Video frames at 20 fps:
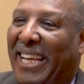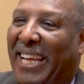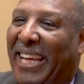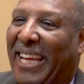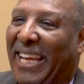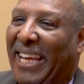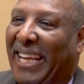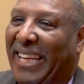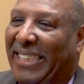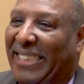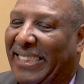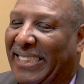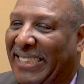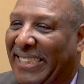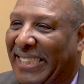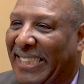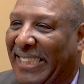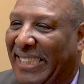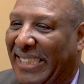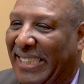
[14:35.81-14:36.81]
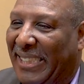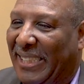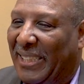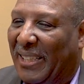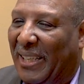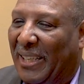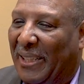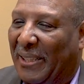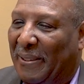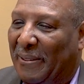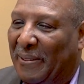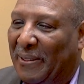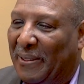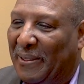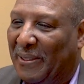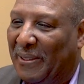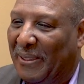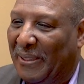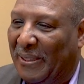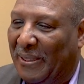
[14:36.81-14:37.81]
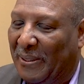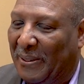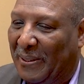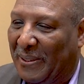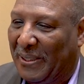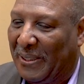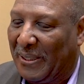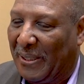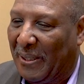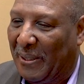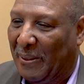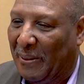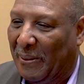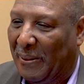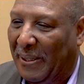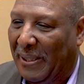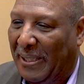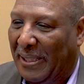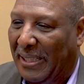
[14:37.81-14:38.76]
And she used to do a show